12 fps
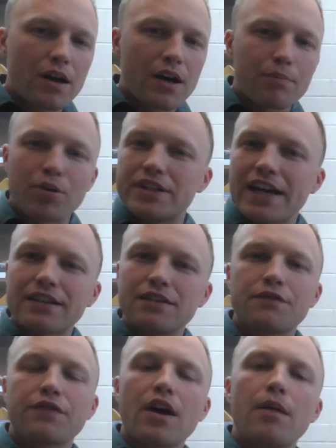protected
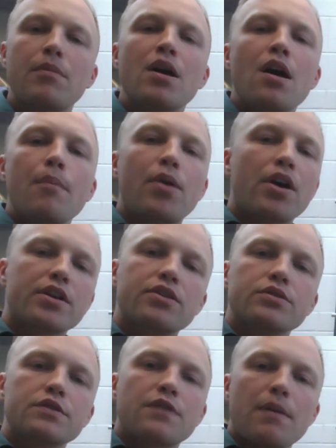from
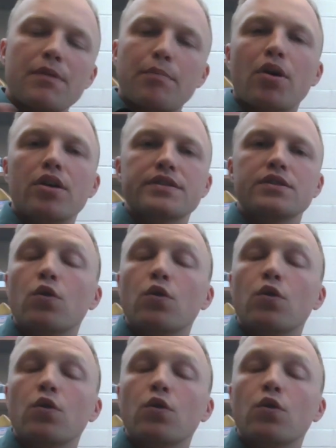particles from the person,